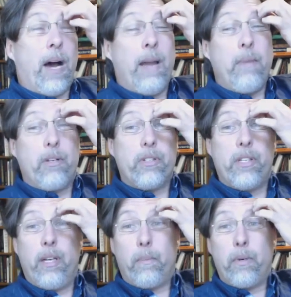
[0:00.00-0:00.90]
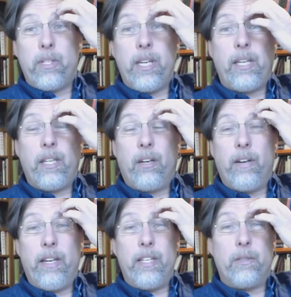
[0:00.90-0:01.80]
I'm interested in particular
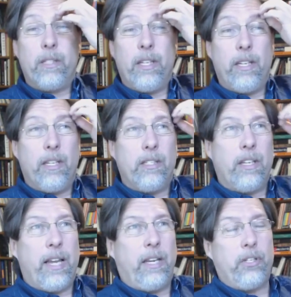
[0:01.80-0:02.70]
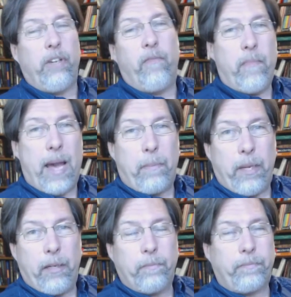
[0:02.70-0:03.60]
in his analogy of
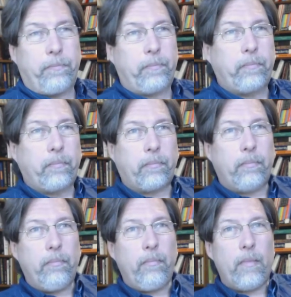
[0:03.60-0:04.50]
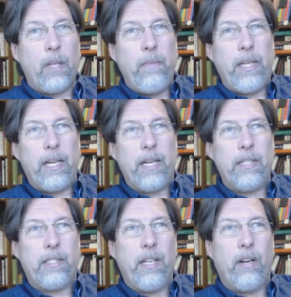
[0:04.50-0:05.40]
mapping,
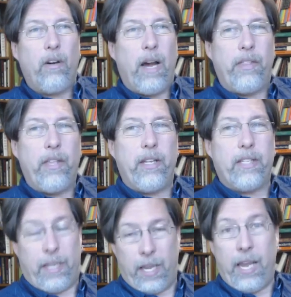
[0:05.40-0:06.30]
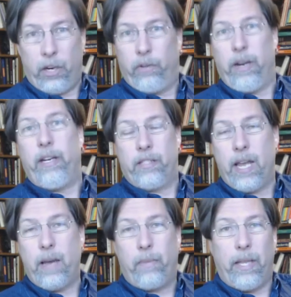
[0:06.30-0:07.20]
because I think it's a great
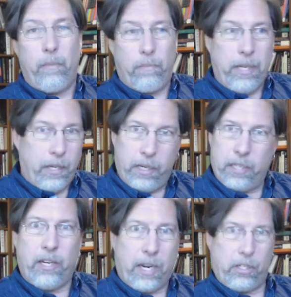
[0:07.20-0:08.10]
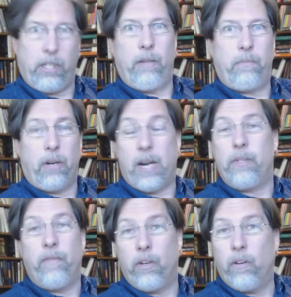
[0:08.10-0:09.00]
example, and B, he doesn't actually
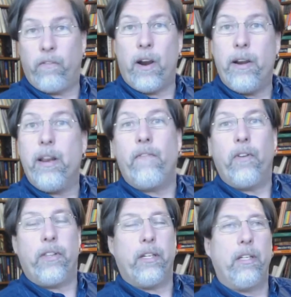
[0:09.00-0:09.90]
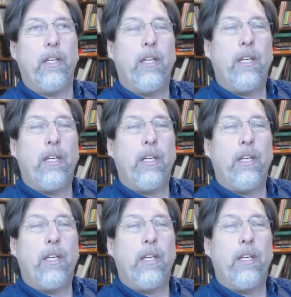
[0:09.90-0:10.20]
perhaps even go far enough with it.